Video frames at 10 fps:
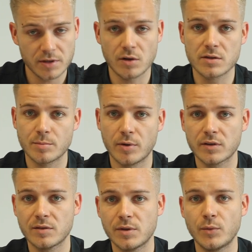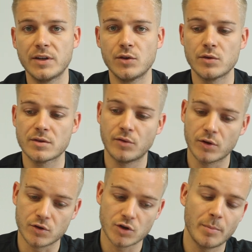It's also possible when you use it for
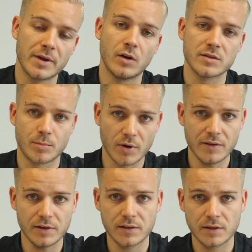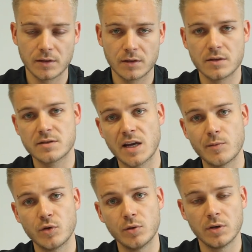your job and also private. Same
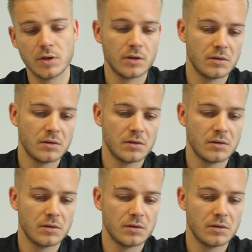rule.